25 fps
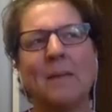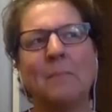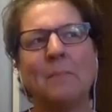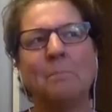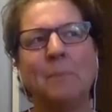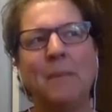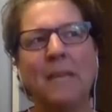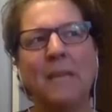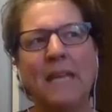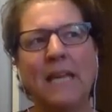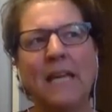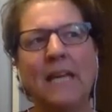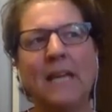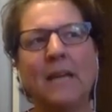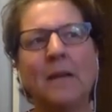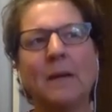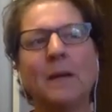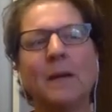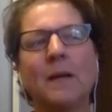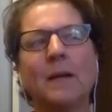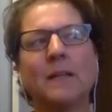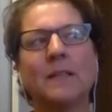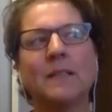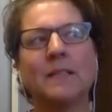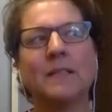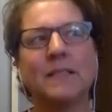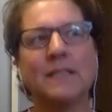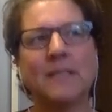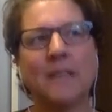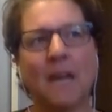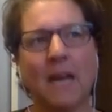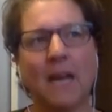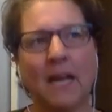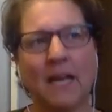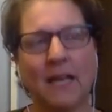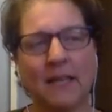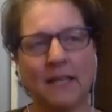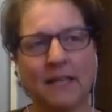Being
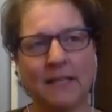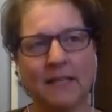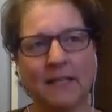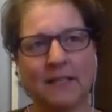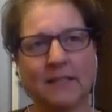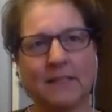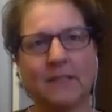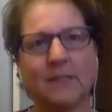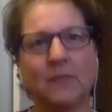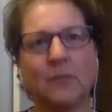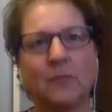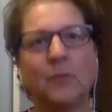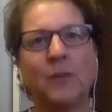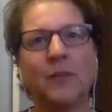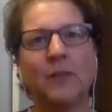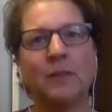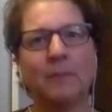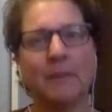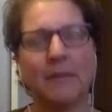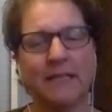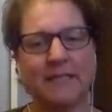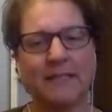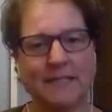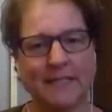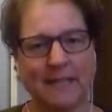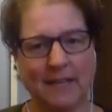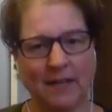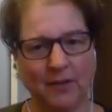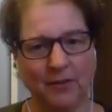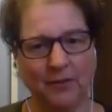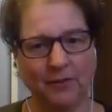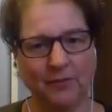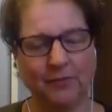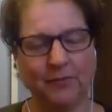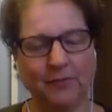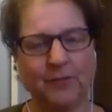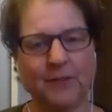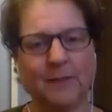silent with
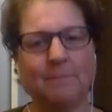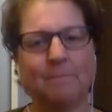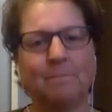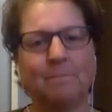myself,